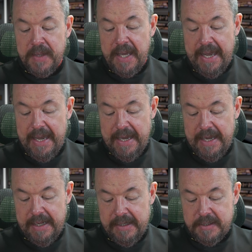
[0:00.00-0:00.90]

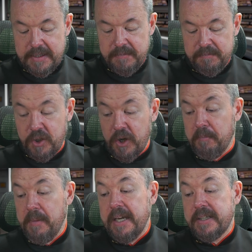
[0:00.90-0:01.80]
And
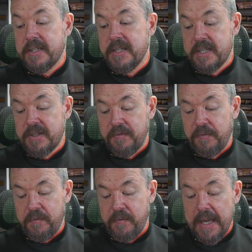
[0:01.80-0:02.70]
combat is
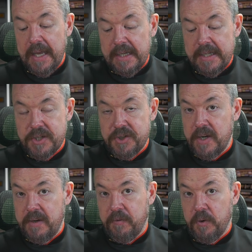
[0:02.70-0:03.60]
fairly
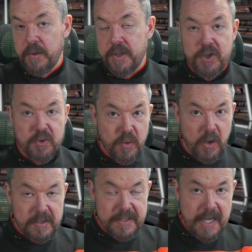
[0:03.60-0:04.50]
straightforward. You
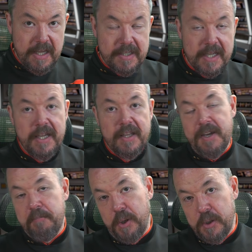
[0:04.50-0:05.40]
roll to hit, the
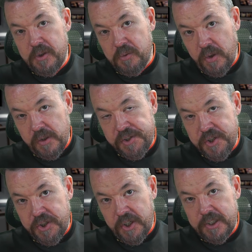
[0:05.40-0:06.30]
opponent rolls to
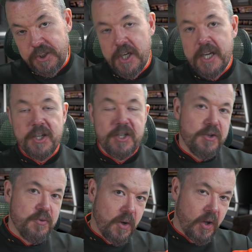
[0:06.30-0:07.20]
dodge,
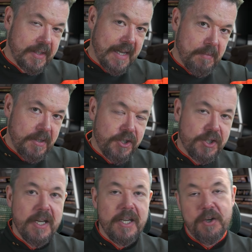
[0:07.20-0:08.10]
you roll
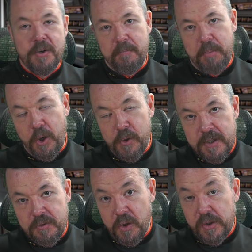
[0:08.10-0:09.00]
damage, your
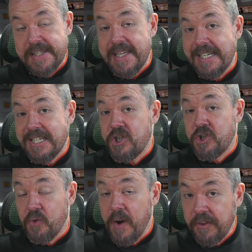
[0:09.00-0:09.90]
opponent rolls their
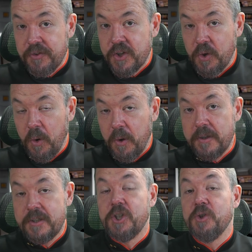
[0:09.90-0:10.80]
strength
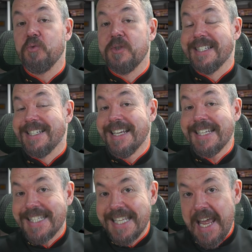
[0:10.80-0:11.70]
score to
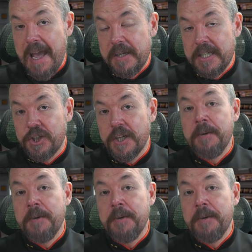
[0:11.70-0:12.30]
resist the damage.